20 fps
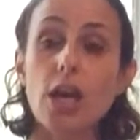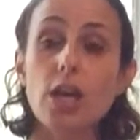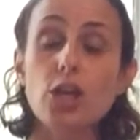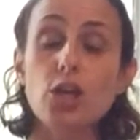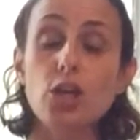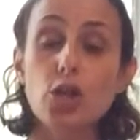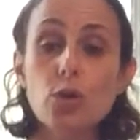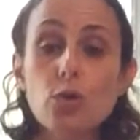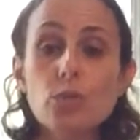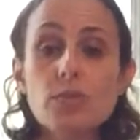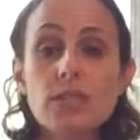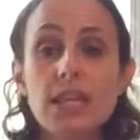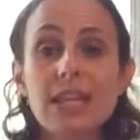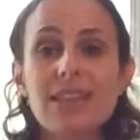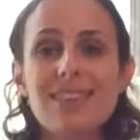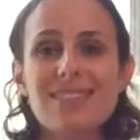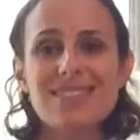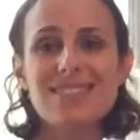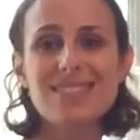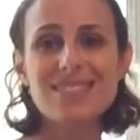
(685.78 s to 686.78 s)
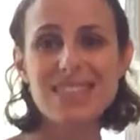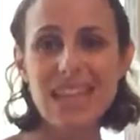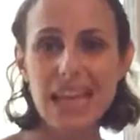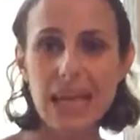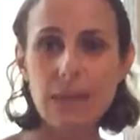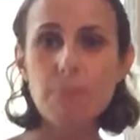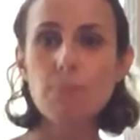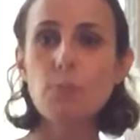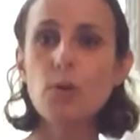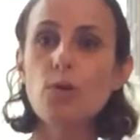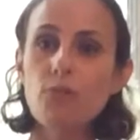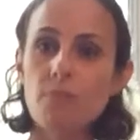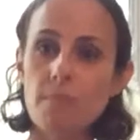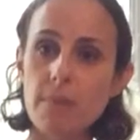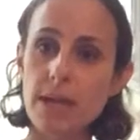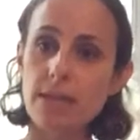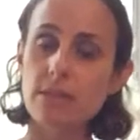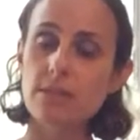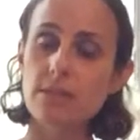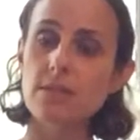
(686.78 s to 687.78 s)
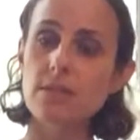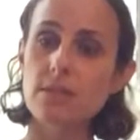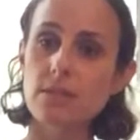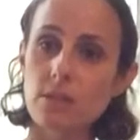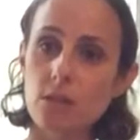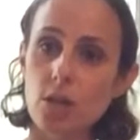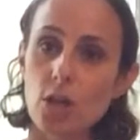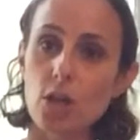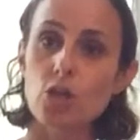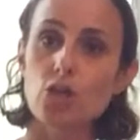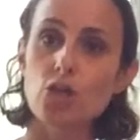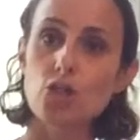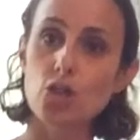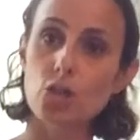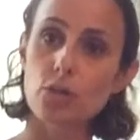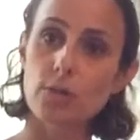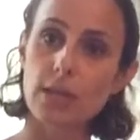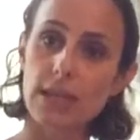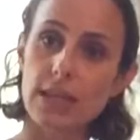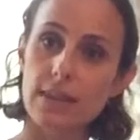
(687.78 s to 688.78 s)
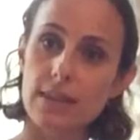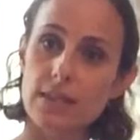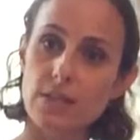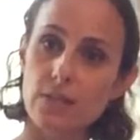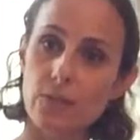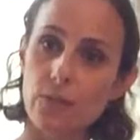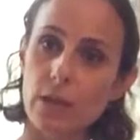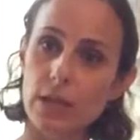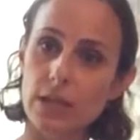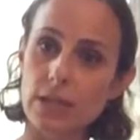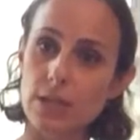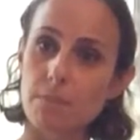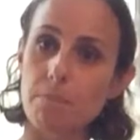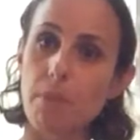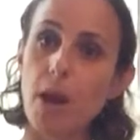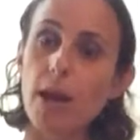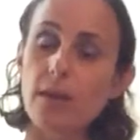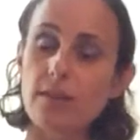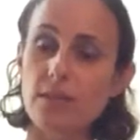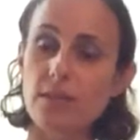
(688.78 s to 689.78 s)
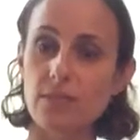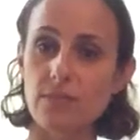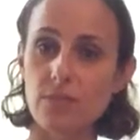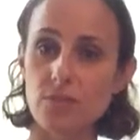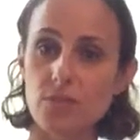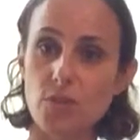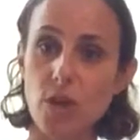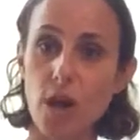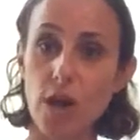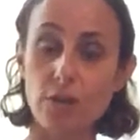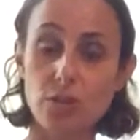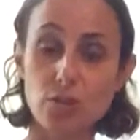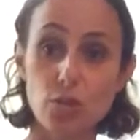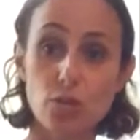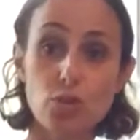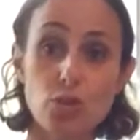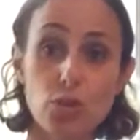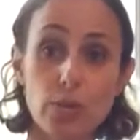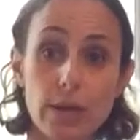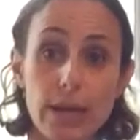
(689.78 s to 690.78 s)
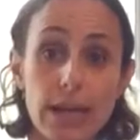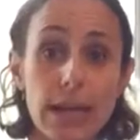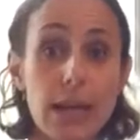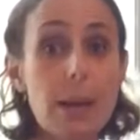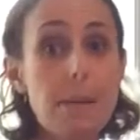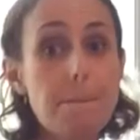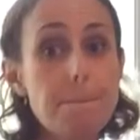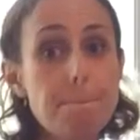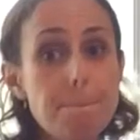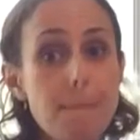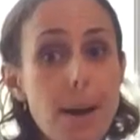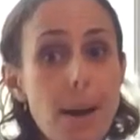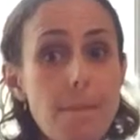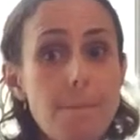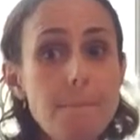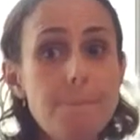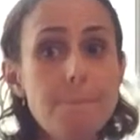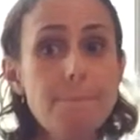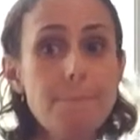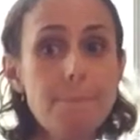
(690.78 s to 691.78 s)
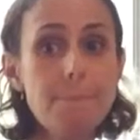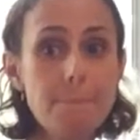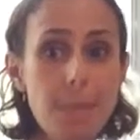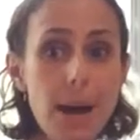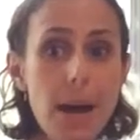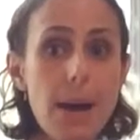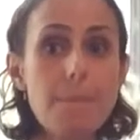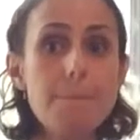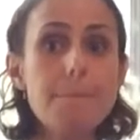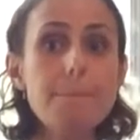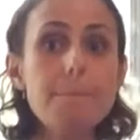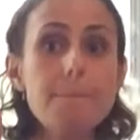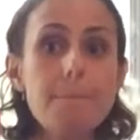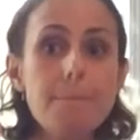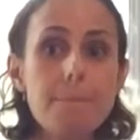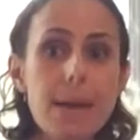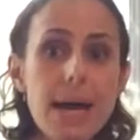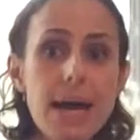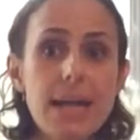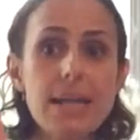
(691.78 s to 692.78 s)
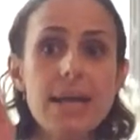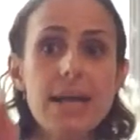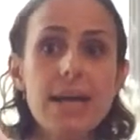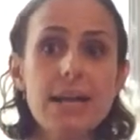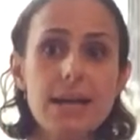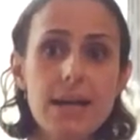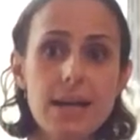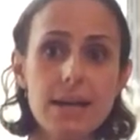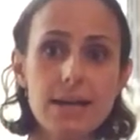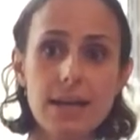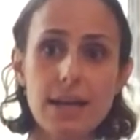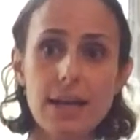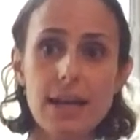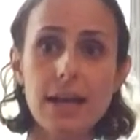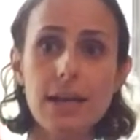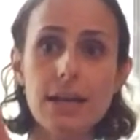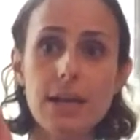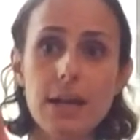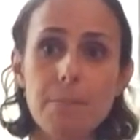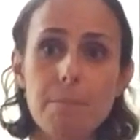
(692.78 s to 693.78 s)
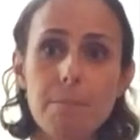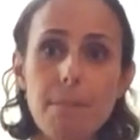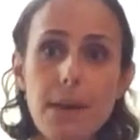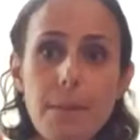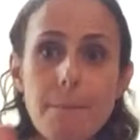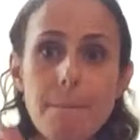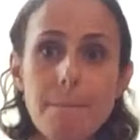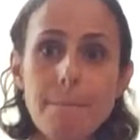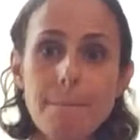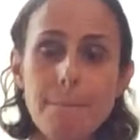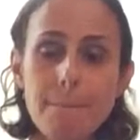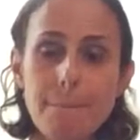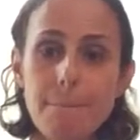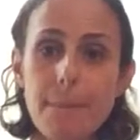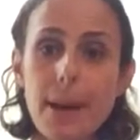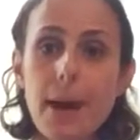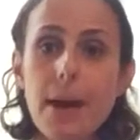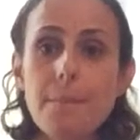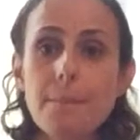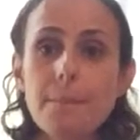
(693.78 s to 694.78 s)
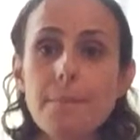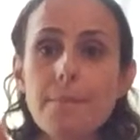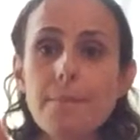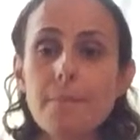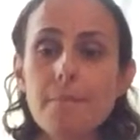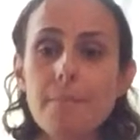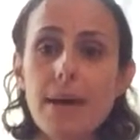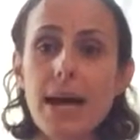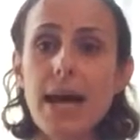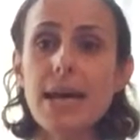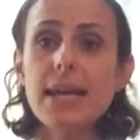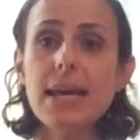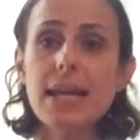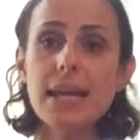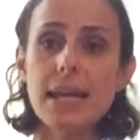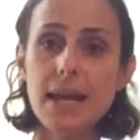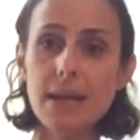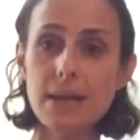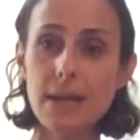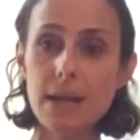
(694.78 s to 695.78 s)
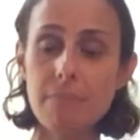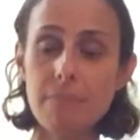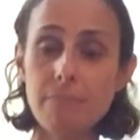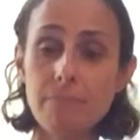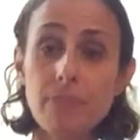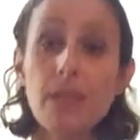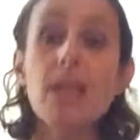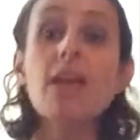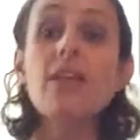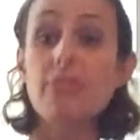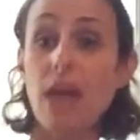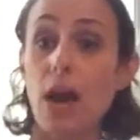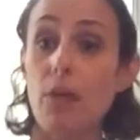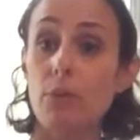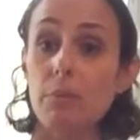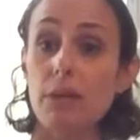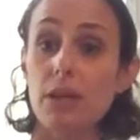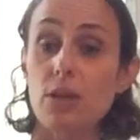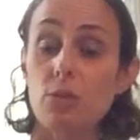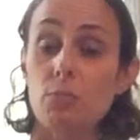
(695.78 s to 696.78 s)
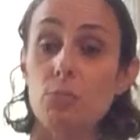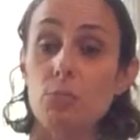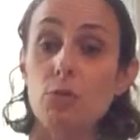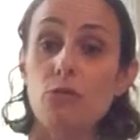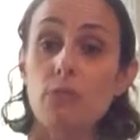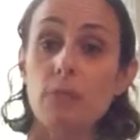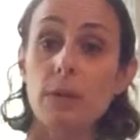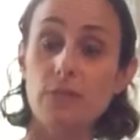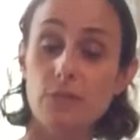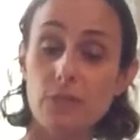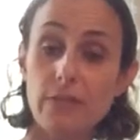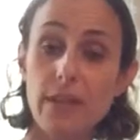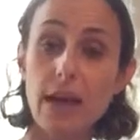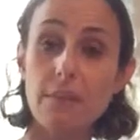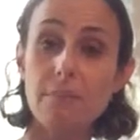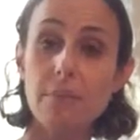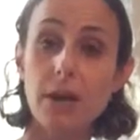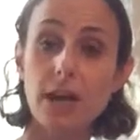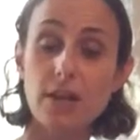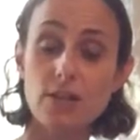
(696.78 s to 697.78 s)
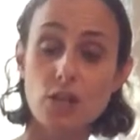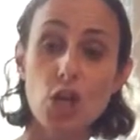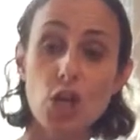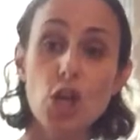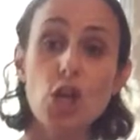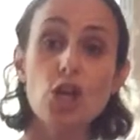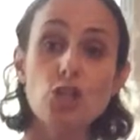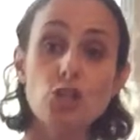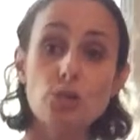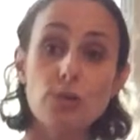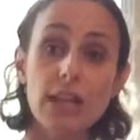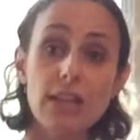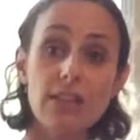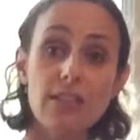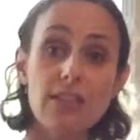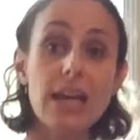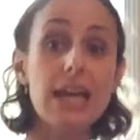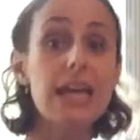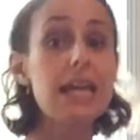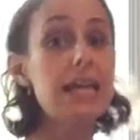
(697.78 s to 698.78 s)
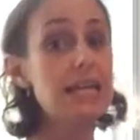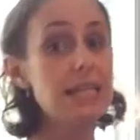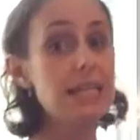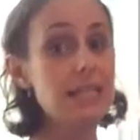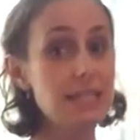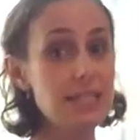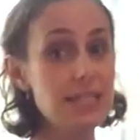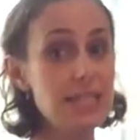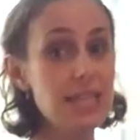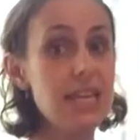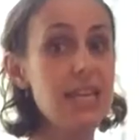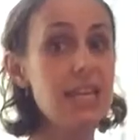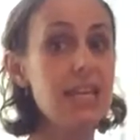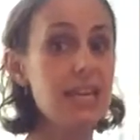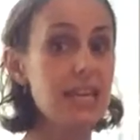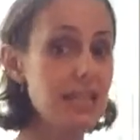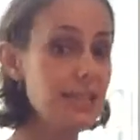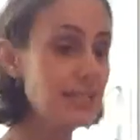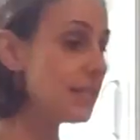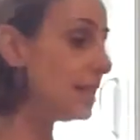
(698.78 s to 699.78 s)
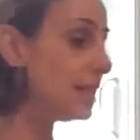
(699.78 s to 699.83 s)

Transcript: using the same movements during the different parts of the song. So during bum bum ba da da da da bum bum ba da da dum, that would be your movement for that part. During the dee